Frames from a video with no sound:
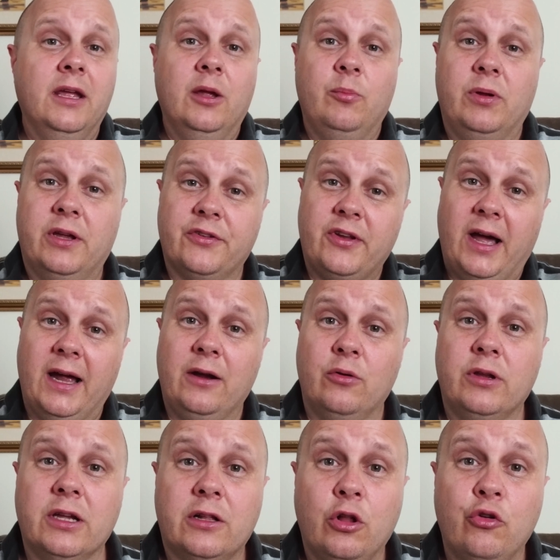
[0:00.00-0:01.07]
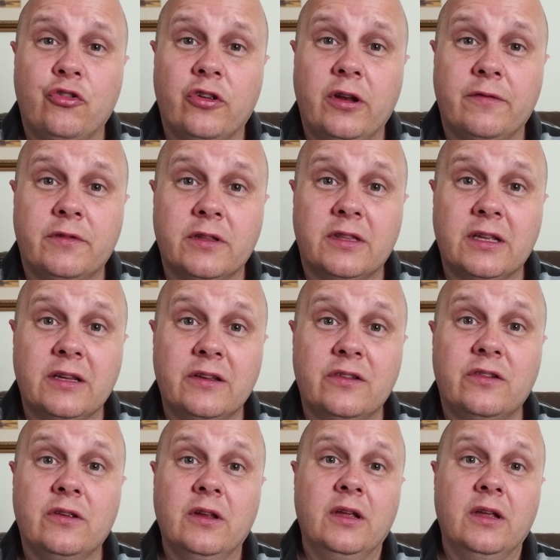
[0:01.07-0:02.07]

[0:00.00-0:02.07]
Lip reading: because I don't get close enough to things